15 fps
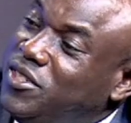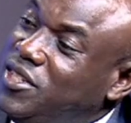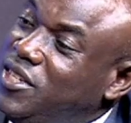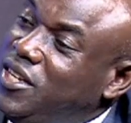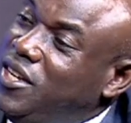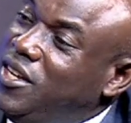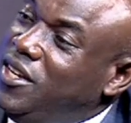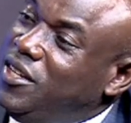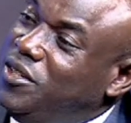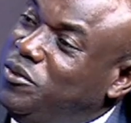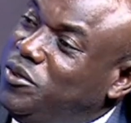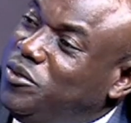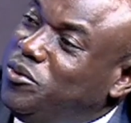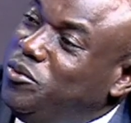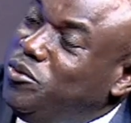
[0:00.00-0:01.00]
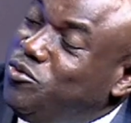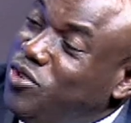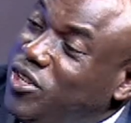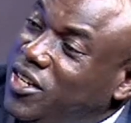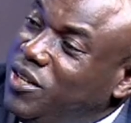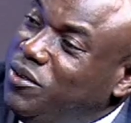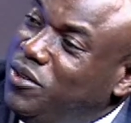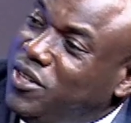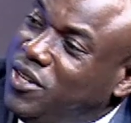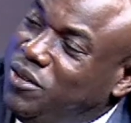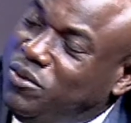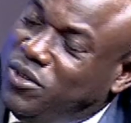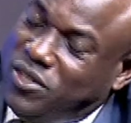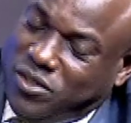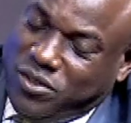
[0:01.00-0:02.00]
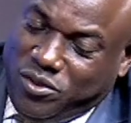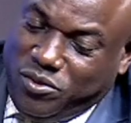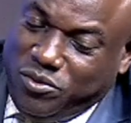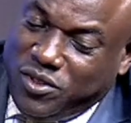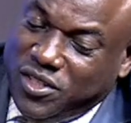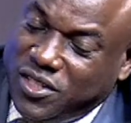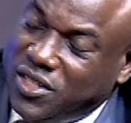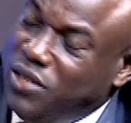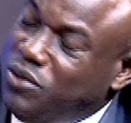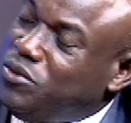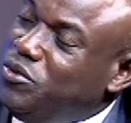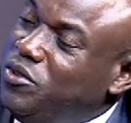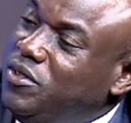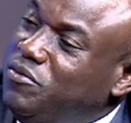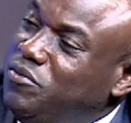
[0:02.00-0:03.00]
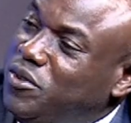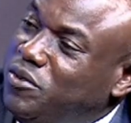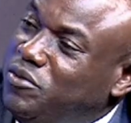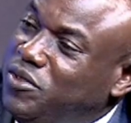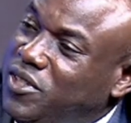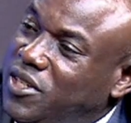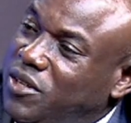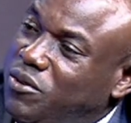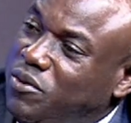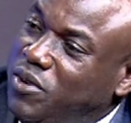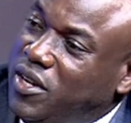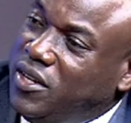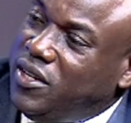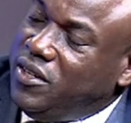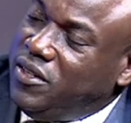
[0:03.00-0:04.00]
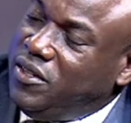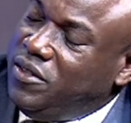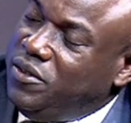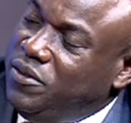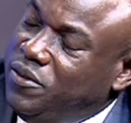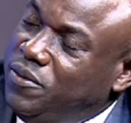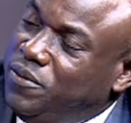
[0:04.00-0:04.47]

institutions those who train our, our students are also involved in our work.